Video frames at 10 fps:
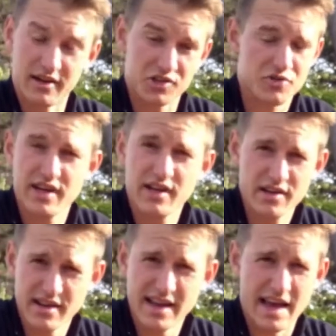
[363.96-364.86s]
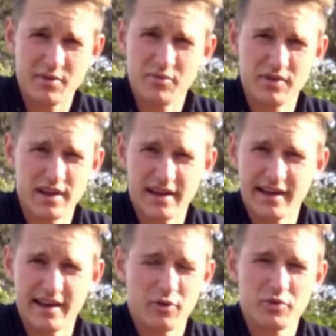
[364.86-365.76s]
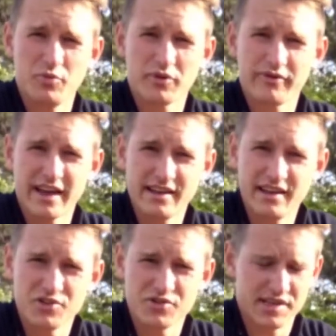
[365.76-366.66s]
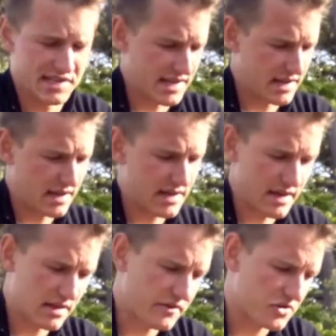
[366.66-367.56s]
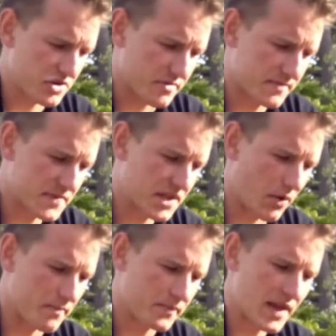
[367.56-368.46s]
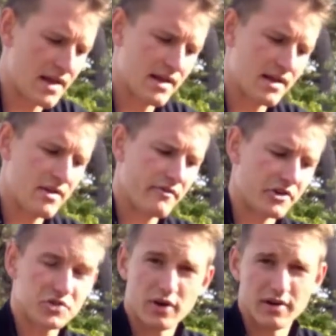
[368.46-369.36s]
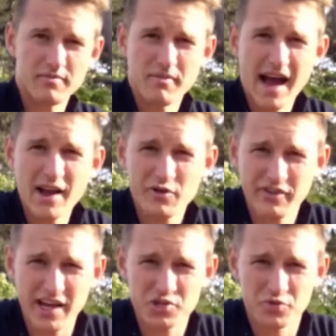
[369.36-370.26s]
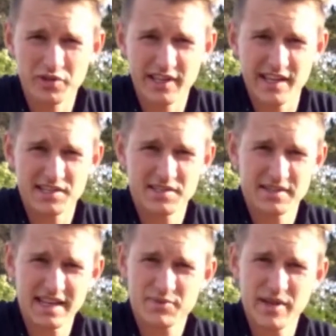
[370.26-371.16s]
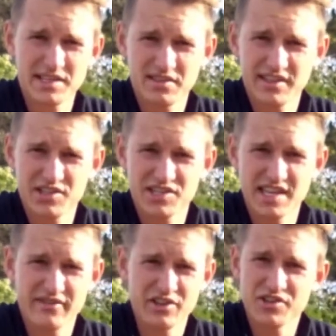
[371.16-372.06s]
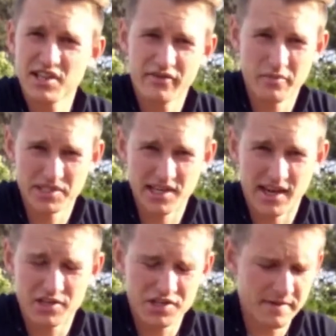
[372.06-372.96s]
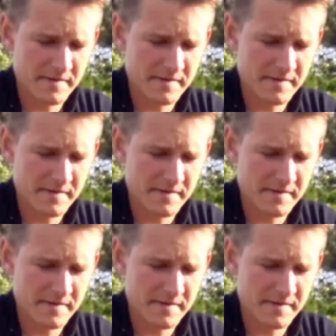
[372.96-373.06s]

treat and help you prevent injuries in the future. So, first one, myofascial release. That's basically just giving yourself a massage.